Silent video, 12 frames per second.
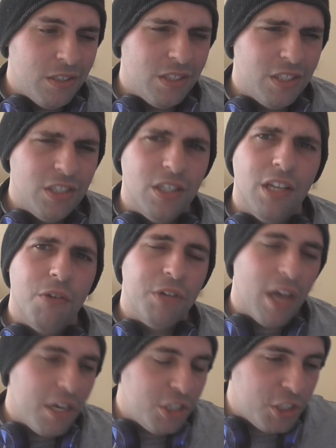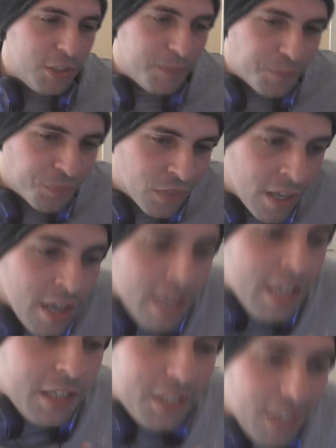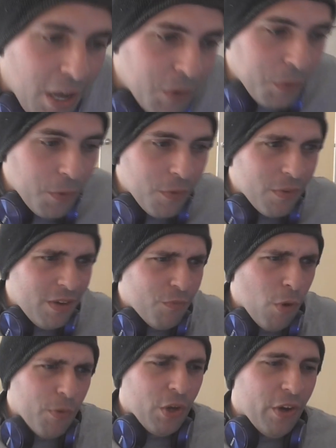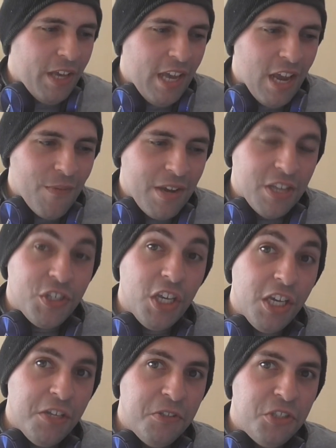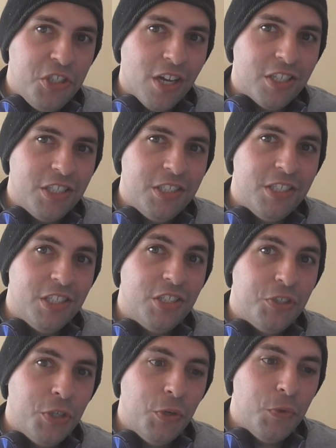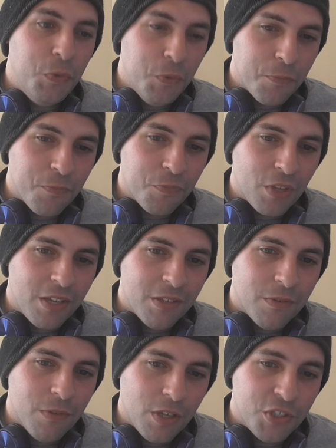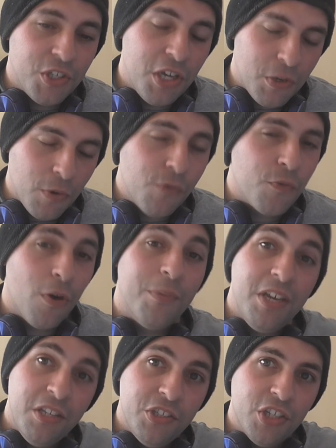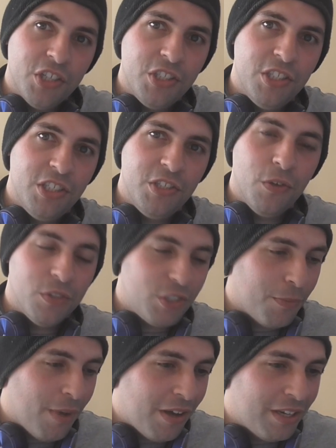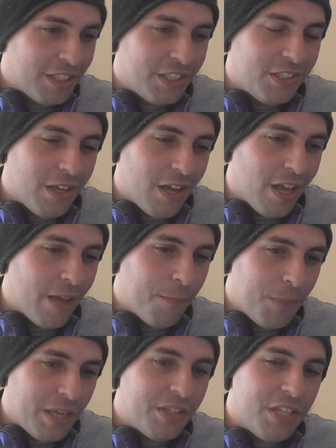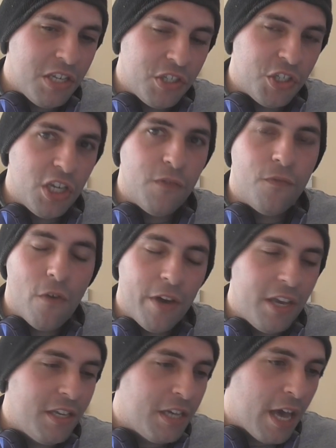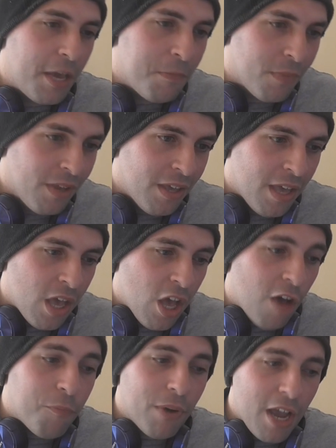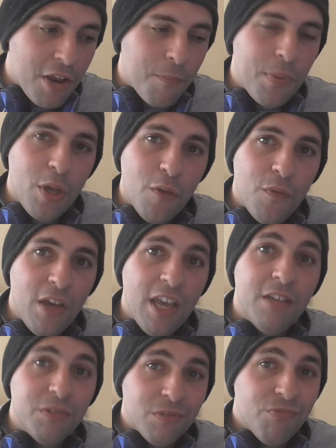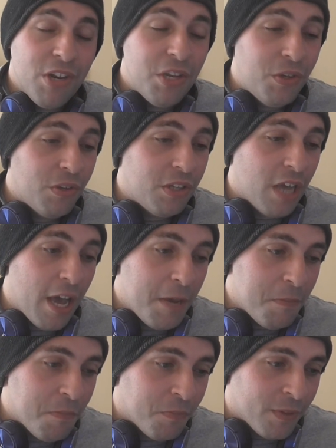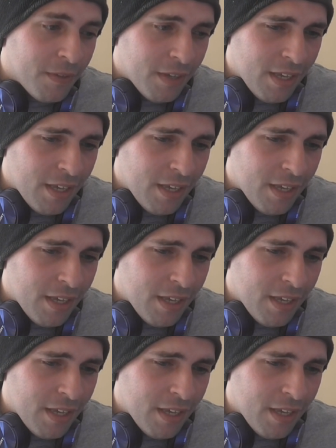Sister Location. So what we've got here is Injustice 2, a sequel from Injustice Gods Among Us, big DC fighting game. I've played a bit of it, really good game.